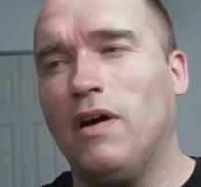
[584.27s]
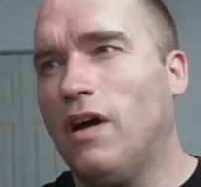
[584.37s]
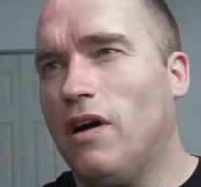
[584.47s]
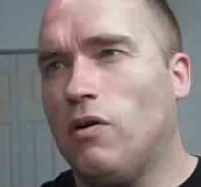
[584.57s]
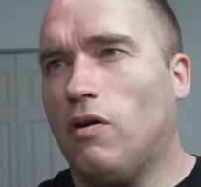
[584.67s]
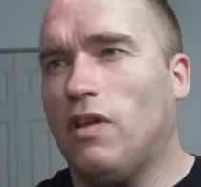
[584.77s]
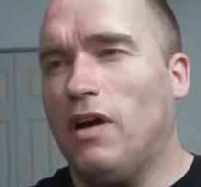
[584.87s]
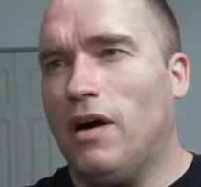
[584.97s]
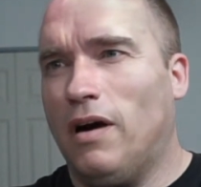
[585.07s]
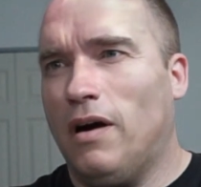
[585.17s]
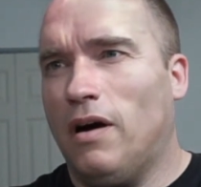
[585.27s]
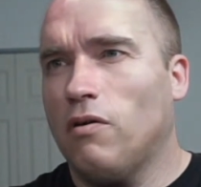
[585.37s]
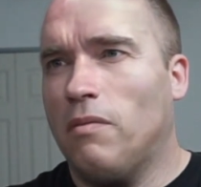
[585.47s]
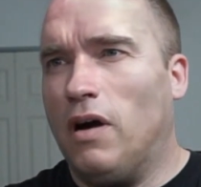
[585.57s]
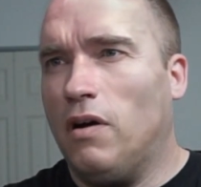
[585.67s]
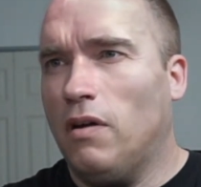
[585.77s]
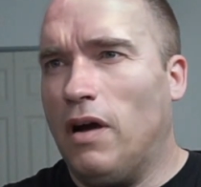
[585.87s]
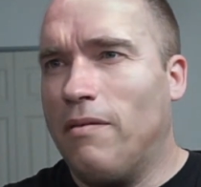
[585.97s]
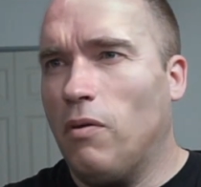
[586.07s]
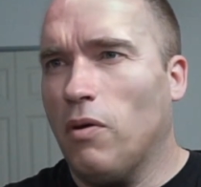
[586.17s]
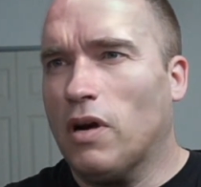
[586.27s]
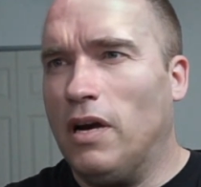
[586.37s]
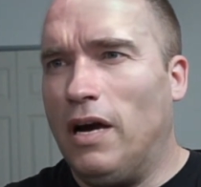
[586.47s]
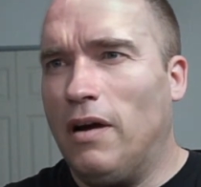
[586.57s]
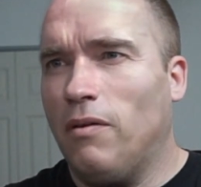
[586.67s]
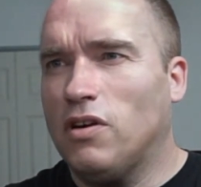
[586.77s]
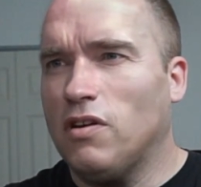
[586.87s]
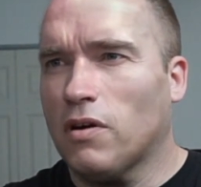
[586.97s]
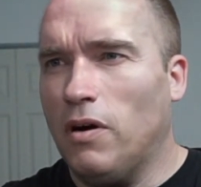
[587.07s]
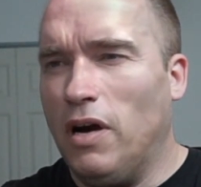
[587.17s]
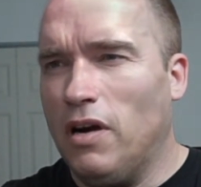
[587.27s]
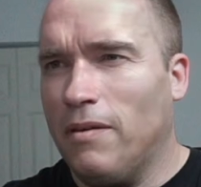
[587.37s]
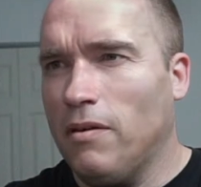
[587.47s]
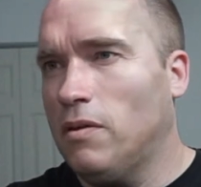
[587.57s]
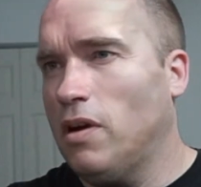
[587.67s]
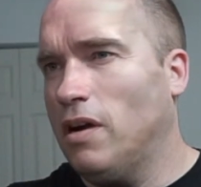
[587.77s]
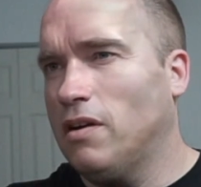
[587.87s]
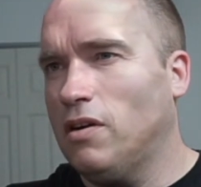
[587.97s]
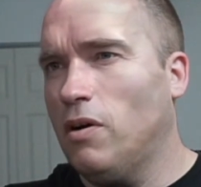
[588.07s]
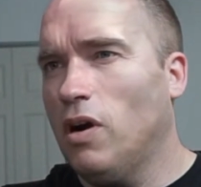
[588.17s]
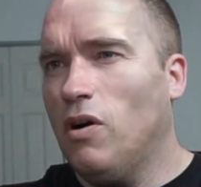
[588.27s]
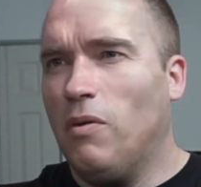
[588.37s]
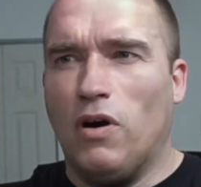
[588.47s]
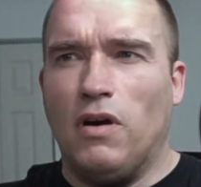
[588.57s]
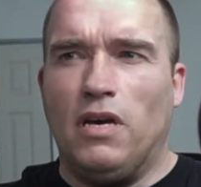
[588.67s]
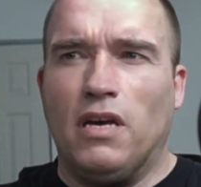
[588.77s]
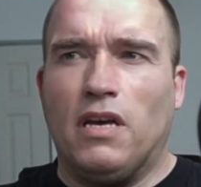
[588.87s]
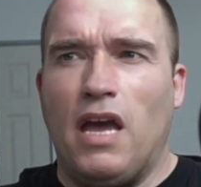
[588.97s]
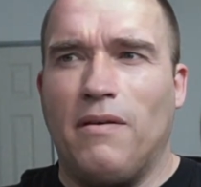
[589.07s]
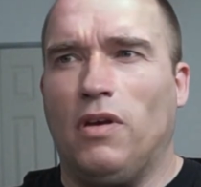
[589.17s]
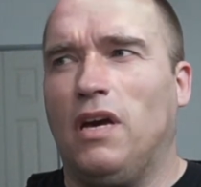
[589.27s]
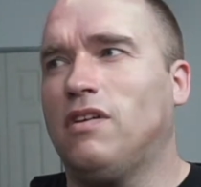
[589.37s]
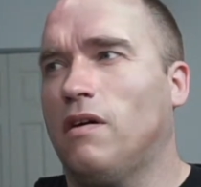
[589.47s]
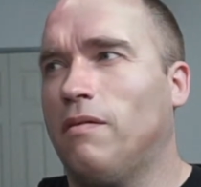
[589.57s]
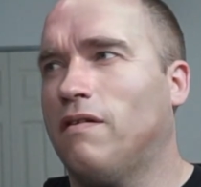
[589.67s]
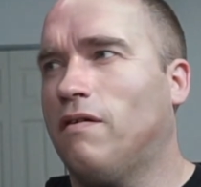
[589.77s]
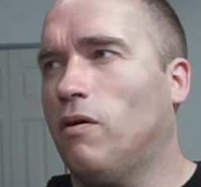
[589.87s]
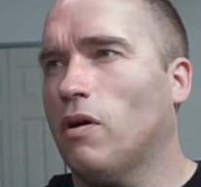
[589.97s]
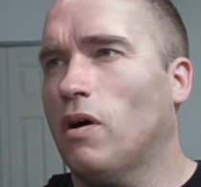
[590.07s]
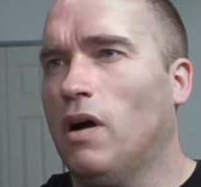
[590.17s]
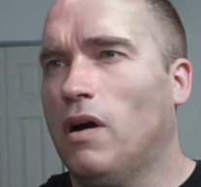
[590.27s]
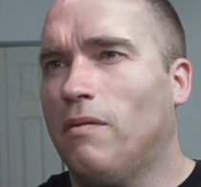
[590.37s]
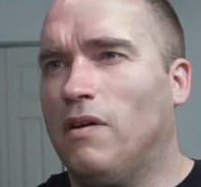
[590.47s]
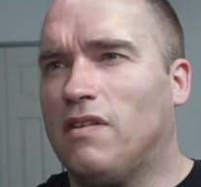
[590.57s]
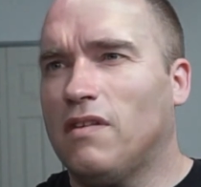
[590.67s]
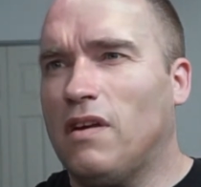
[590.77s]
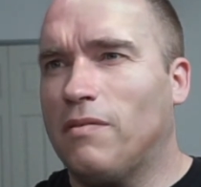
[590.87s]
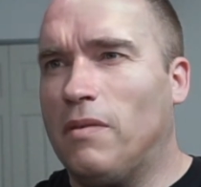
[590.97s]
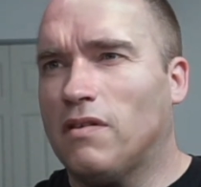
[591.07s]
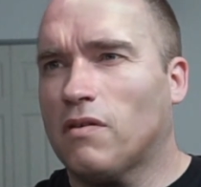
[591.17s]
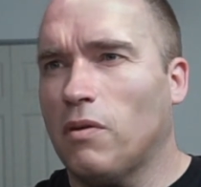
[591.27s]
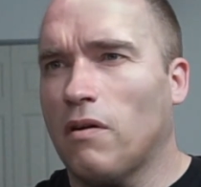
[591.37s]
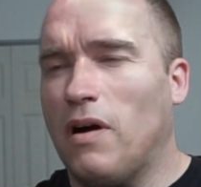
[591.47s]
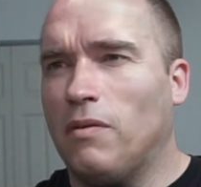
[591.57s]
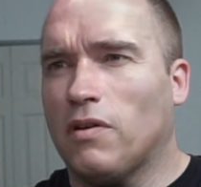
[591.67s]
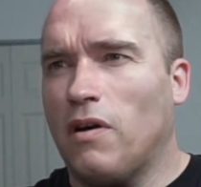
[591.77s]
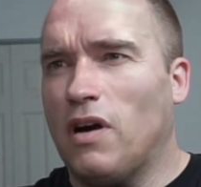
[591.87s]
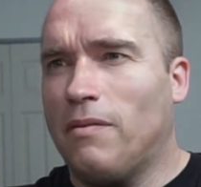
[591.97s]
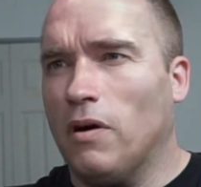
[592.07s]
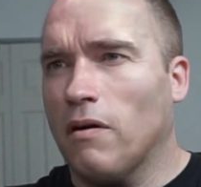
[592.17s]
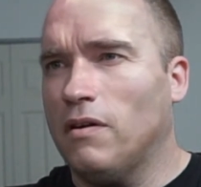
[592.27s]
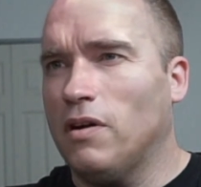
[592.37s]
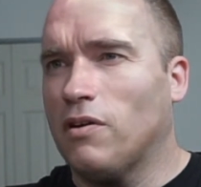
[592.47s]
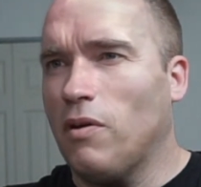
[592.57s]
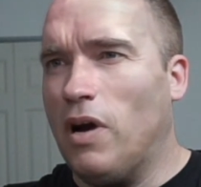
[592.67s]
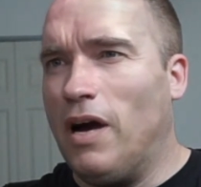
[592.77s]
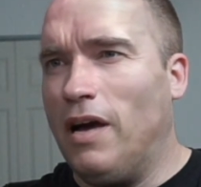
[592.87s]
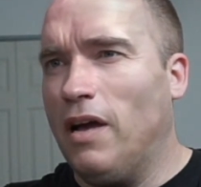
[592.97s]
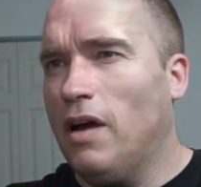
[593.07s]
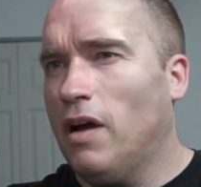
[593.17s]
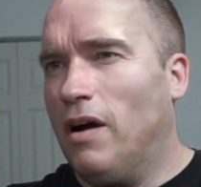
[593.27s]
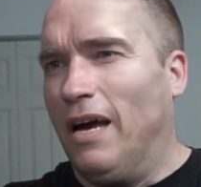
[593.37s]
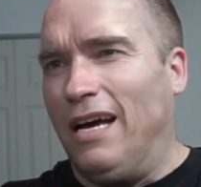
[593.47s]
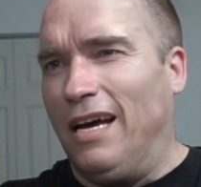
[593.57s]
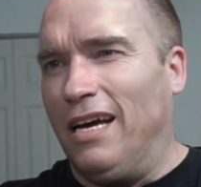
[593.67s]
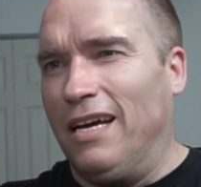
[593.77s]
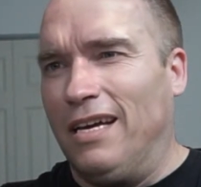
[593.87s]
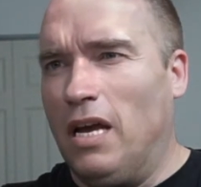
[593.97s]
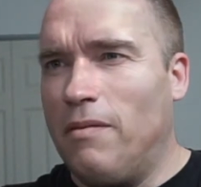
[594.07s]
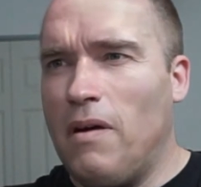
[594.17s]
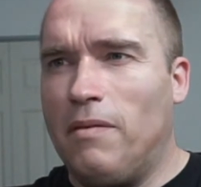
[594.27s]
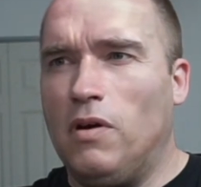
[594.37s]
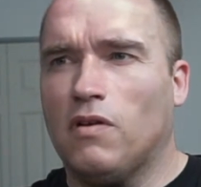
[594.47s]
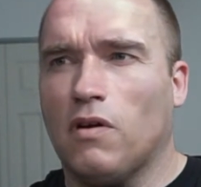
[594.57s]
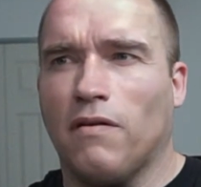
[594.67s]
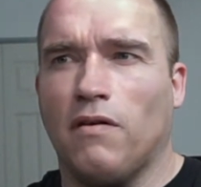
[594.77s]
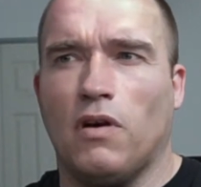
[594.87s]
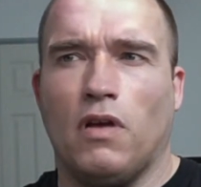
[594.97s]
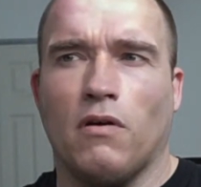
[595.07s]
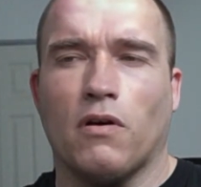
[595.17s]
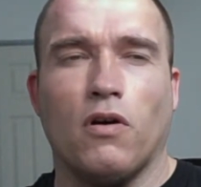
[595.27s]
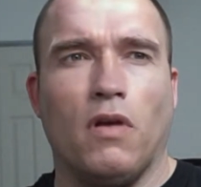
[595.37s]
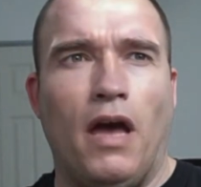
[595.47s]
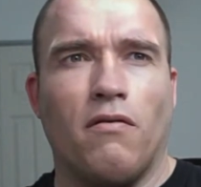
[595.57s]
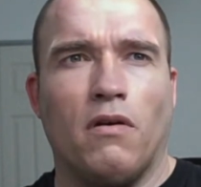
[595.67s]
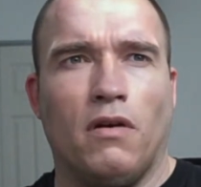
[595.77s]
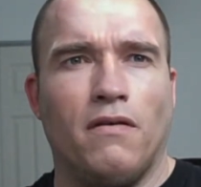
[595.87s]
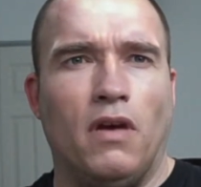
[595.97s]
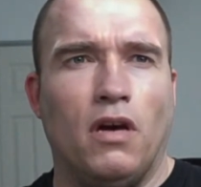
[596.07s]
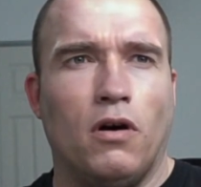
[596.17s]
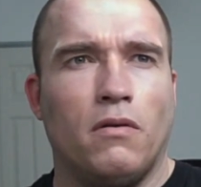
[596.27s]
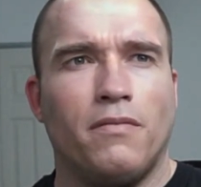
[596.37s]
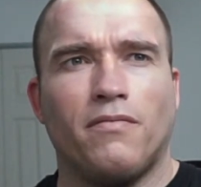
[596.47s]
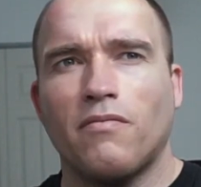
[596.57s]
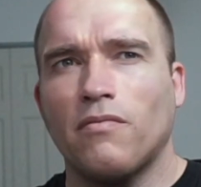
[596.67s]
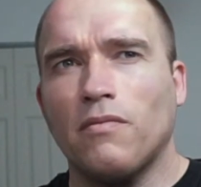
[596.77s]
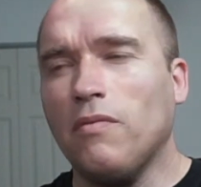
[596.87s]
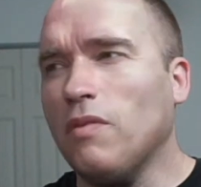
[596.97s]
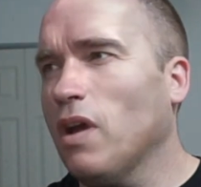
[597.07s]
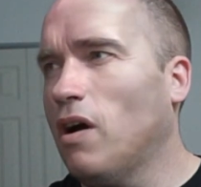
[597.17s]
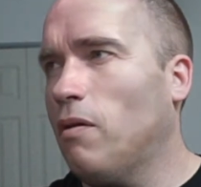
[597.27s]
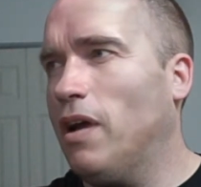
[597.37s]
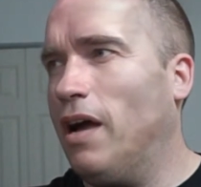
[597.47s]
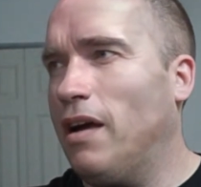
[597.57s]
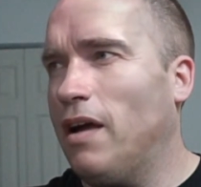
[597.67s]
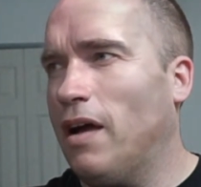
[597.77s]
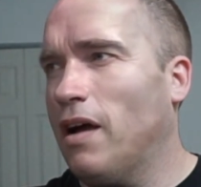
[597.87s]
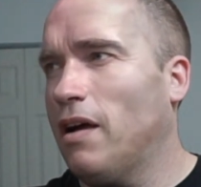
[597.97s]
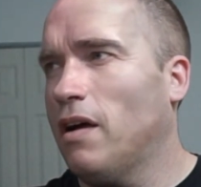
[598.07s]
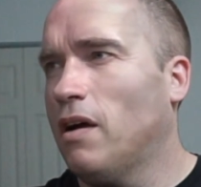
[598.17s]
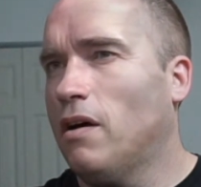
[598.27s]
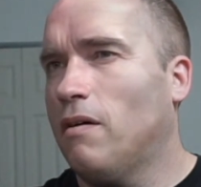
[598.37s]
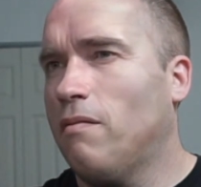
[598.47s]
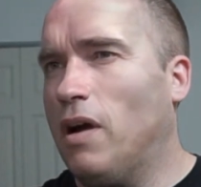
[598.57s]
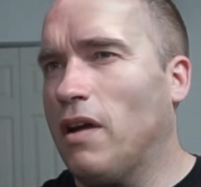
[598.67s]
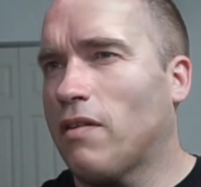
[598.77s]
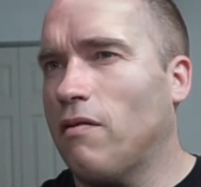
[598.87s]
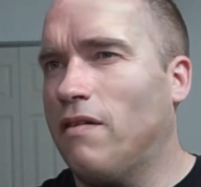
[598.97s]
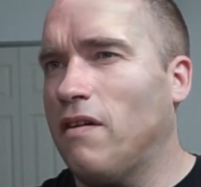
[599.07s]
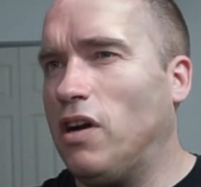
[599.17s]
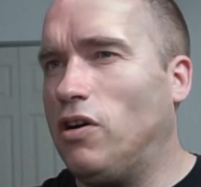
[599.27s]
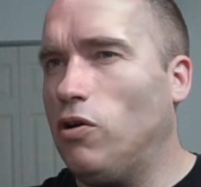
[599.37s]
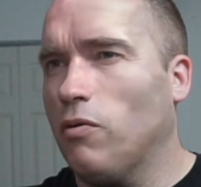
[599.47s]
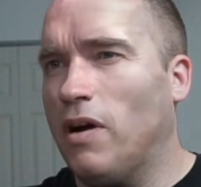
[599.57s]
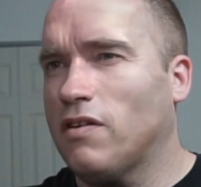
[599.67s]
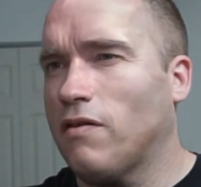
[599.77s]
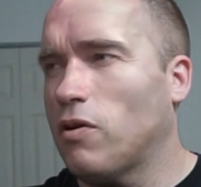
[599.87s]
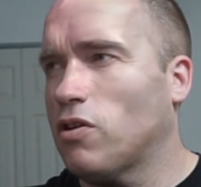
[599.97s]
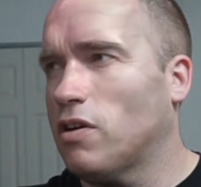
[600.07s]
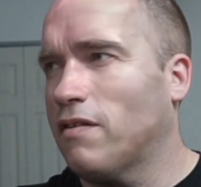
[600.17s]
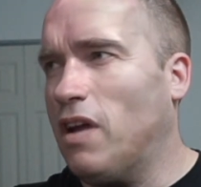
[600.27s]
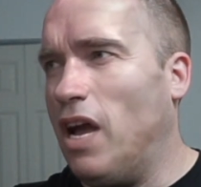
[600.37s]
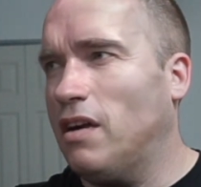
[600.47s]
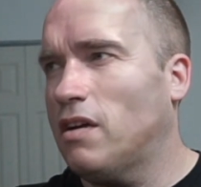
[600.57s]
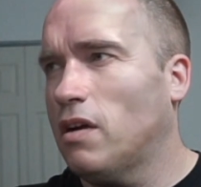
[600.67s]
The only other model I've been working on, which I'll go ahead and upload tonight too. We already did Kate Blanchett before, but since I've been screwing around with trying to put her into Tron, and maybe use her for another Galadriel video, I went ahead and made a 352 res version of Kate.